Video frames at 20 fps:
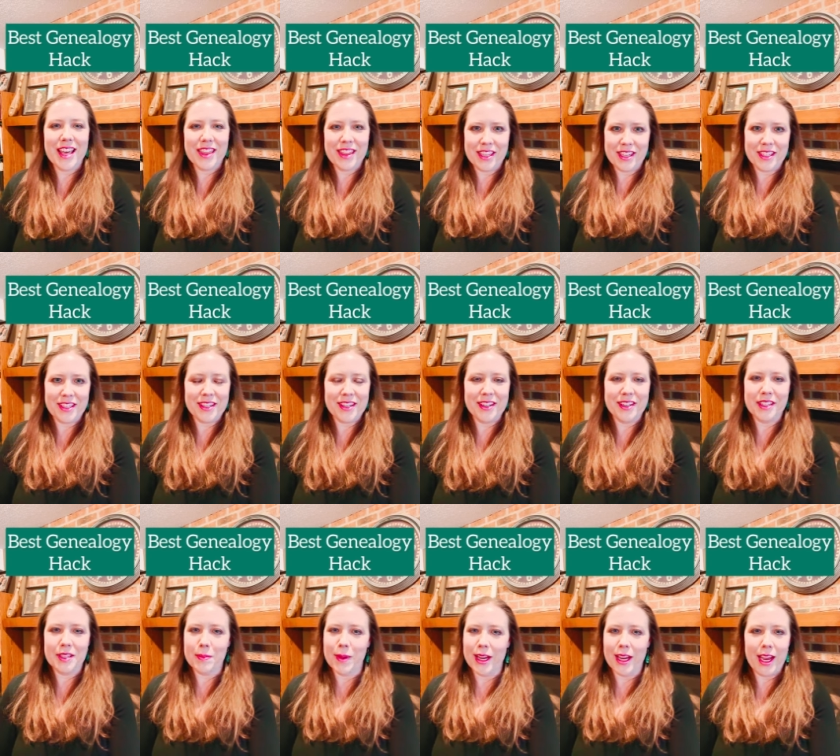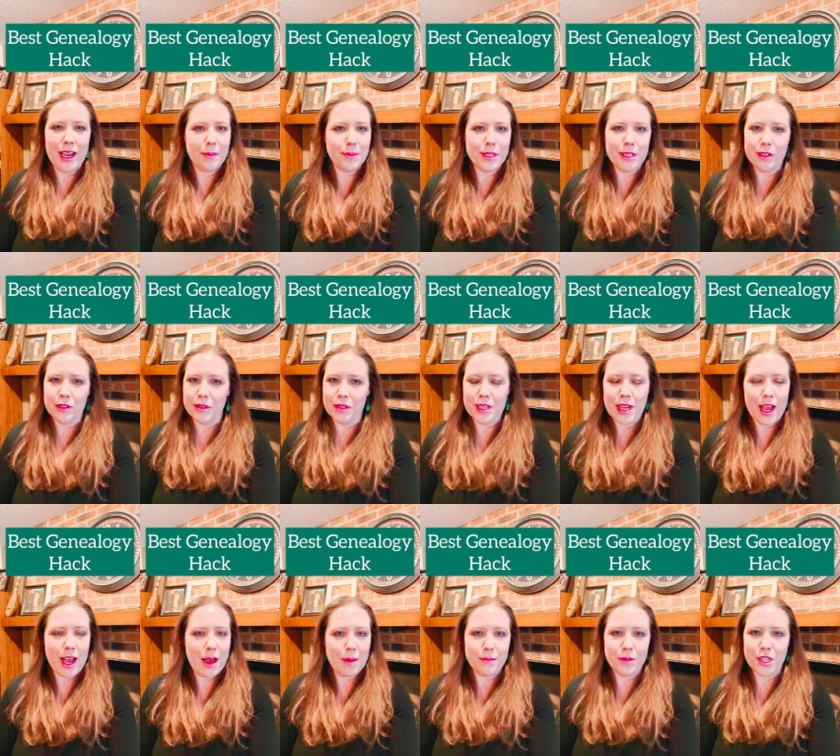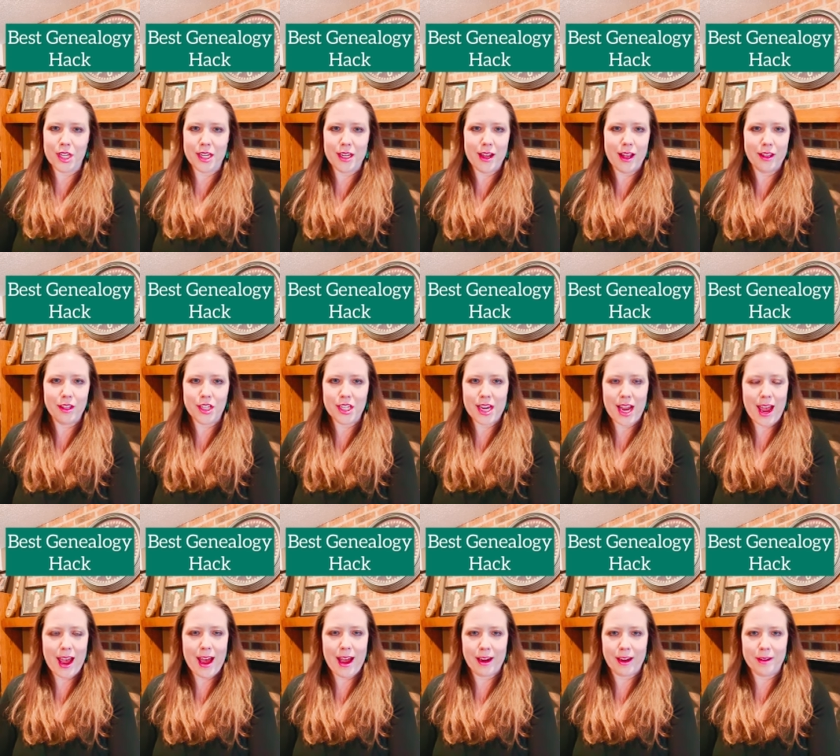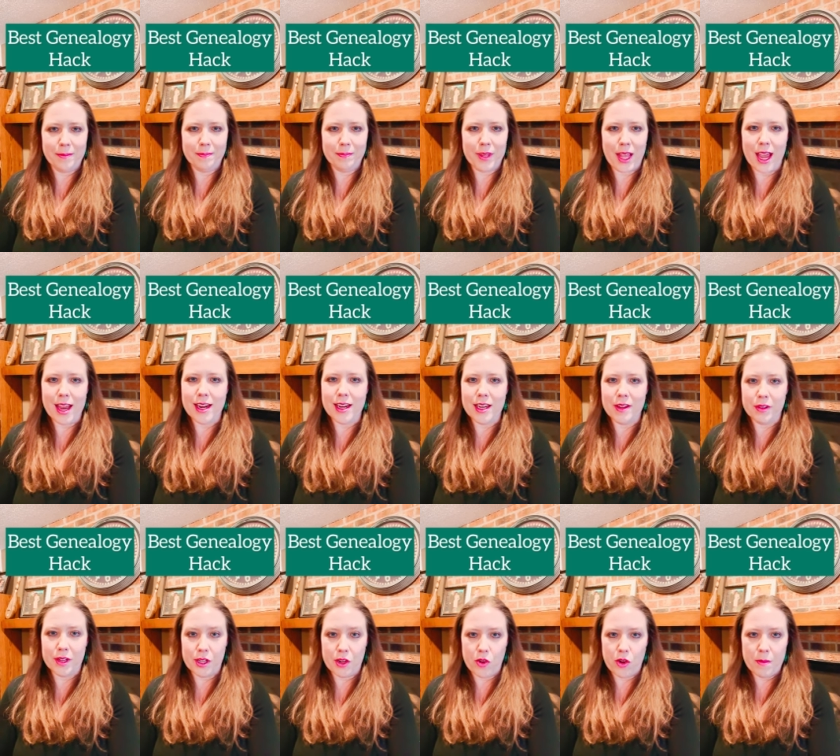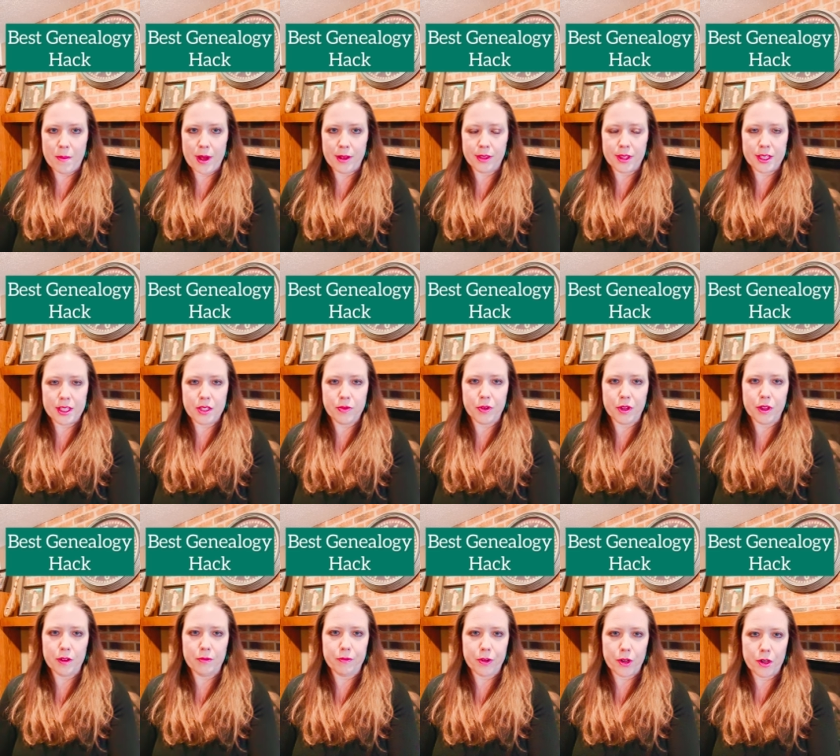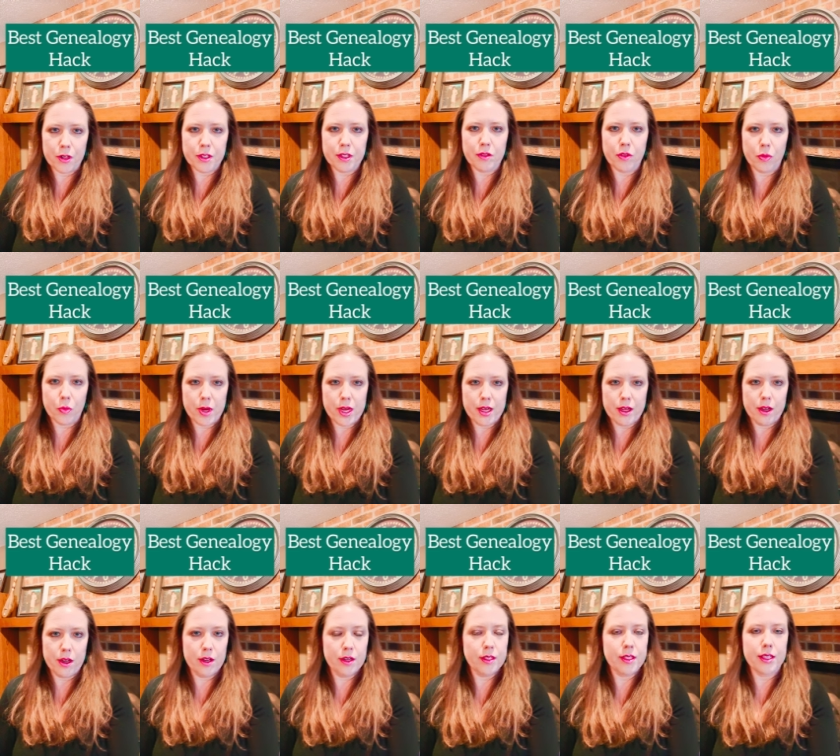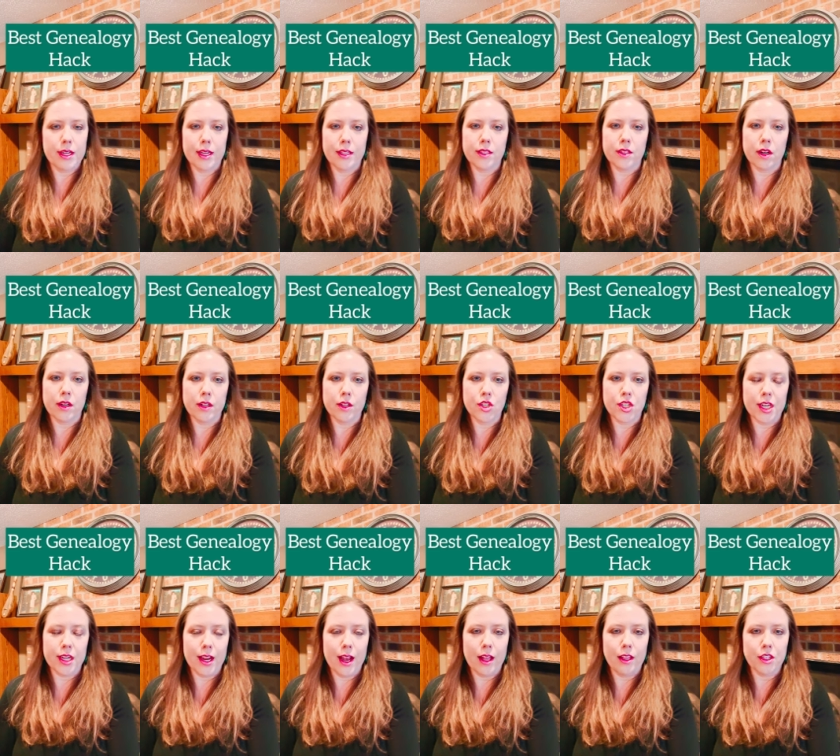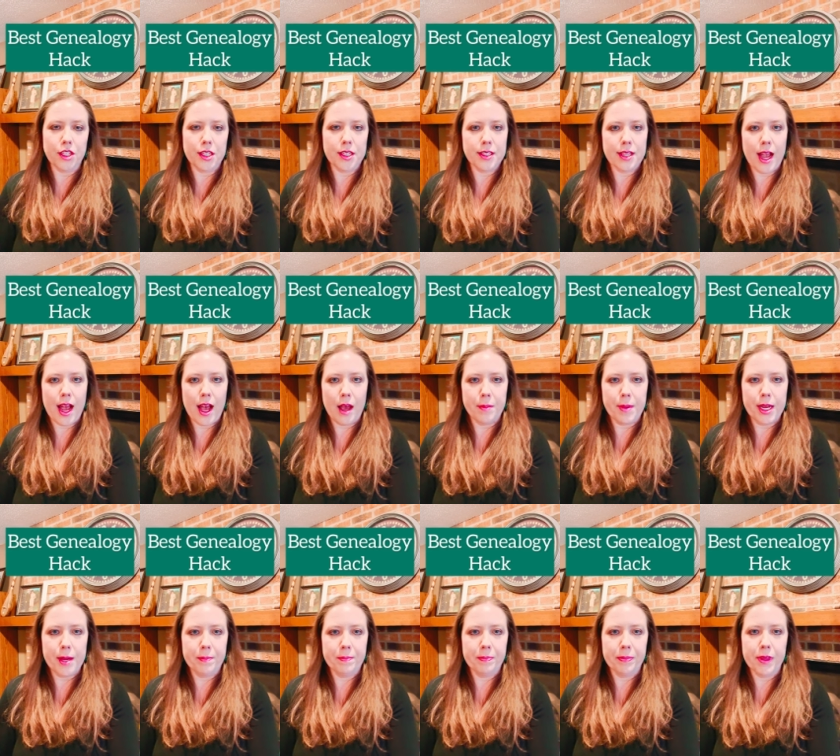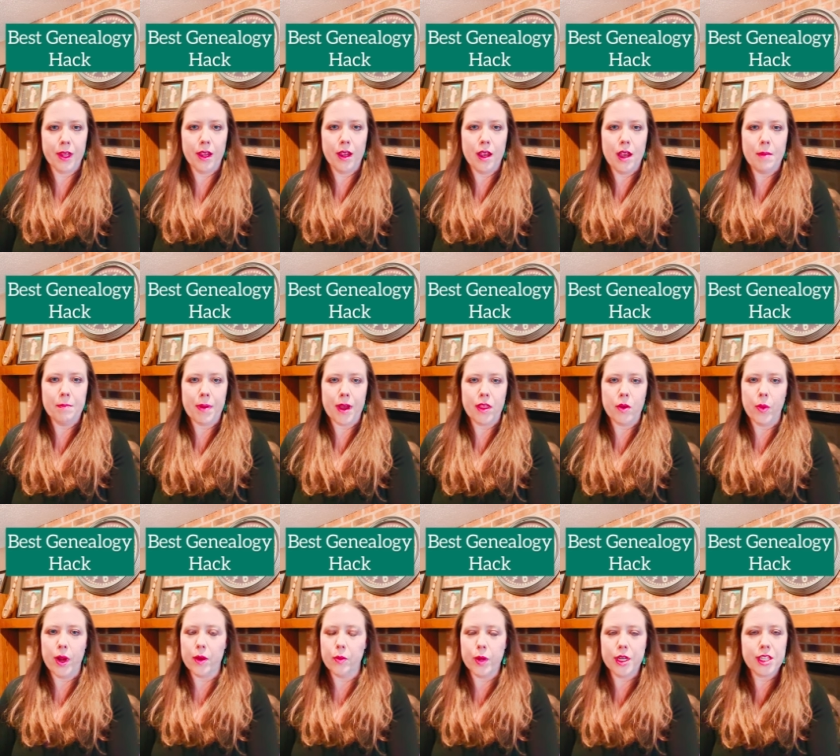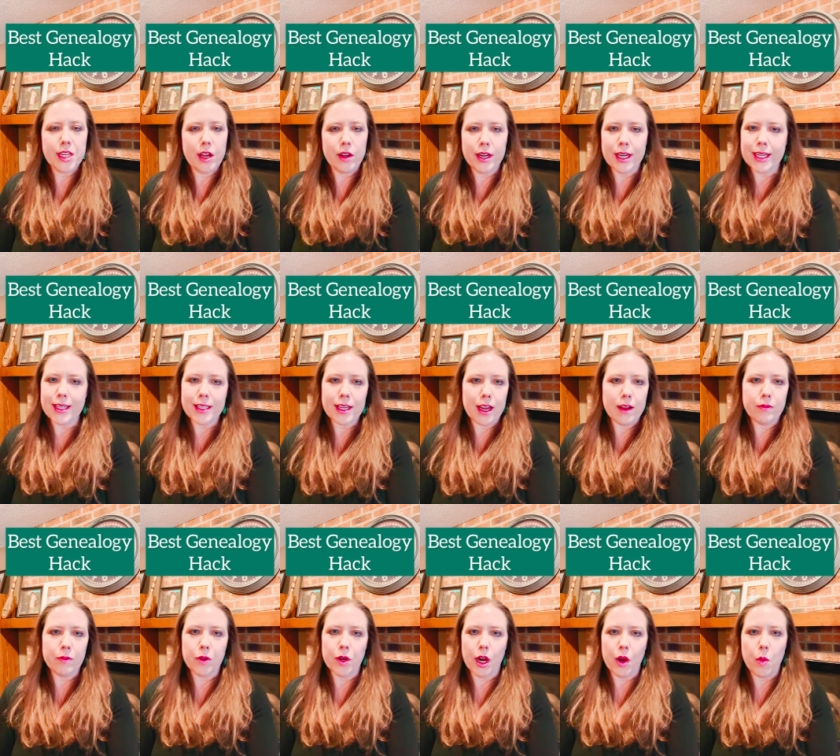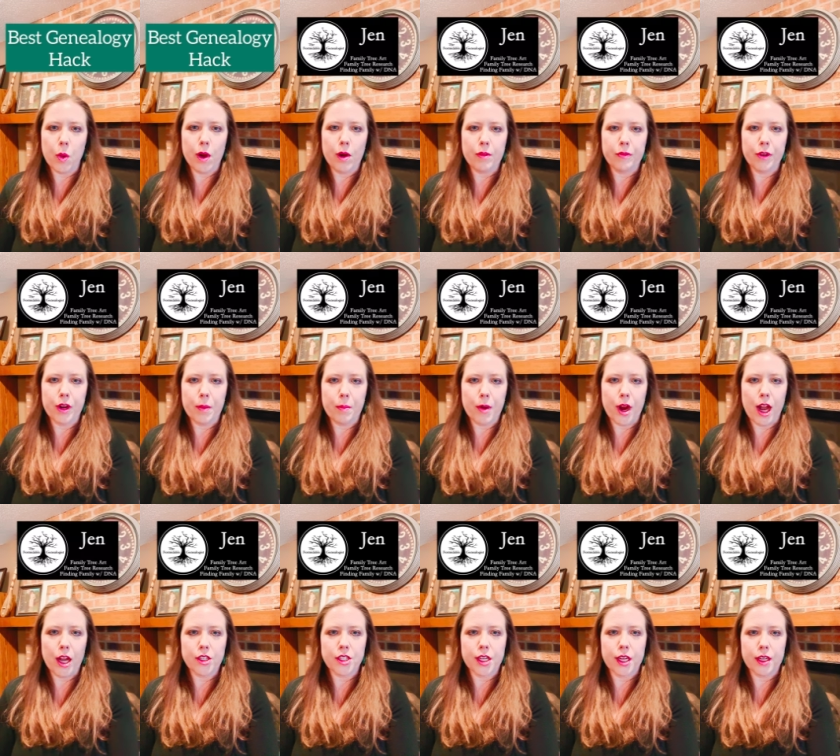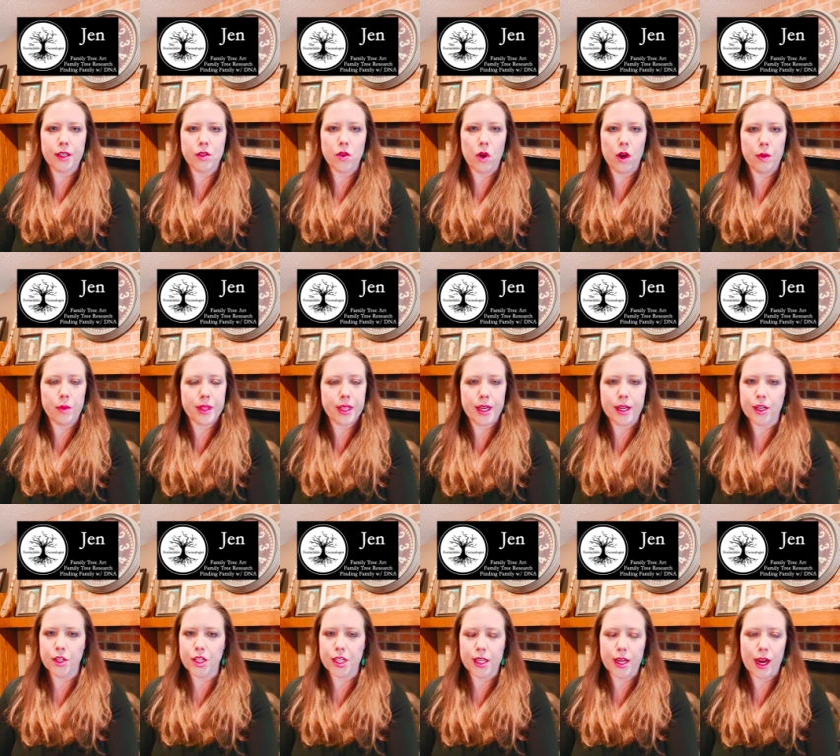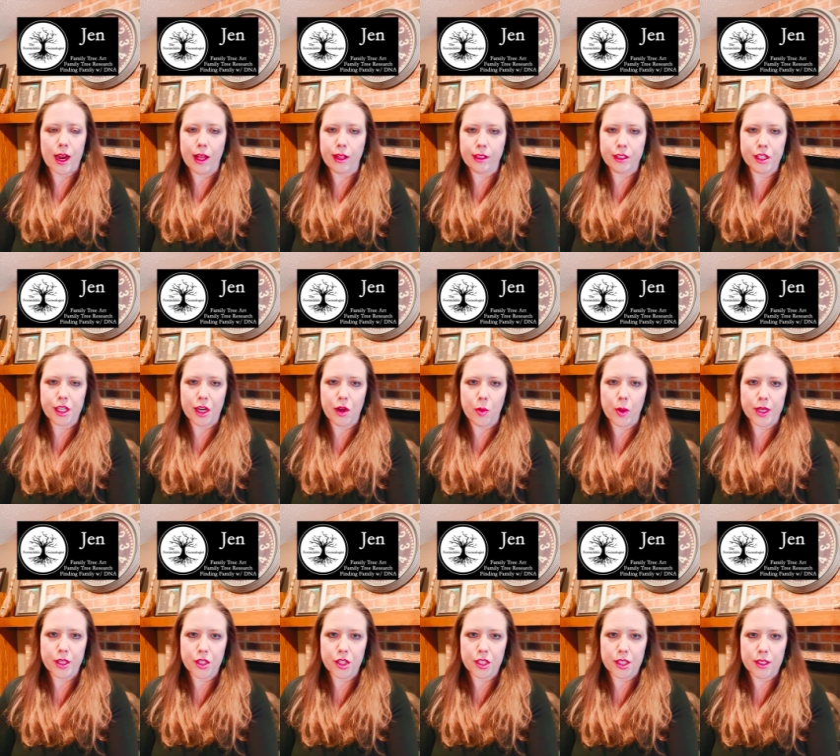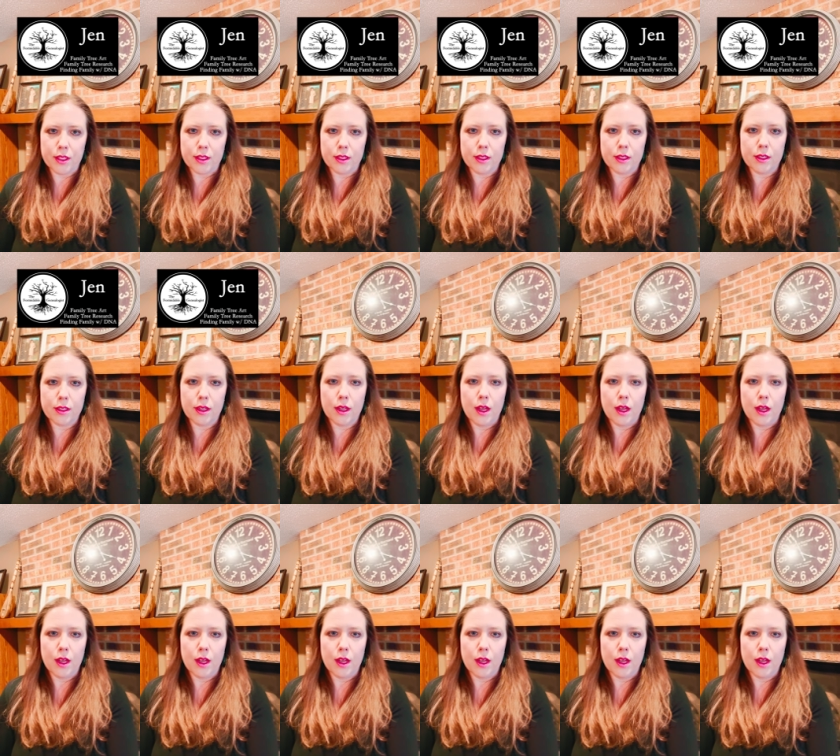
This is my absolute top genealogy hack. I didn't even know about this for the first three years that I started genealogy as a hobby. By the way, reach out anytime for a quote for a project or with any genealogy questions.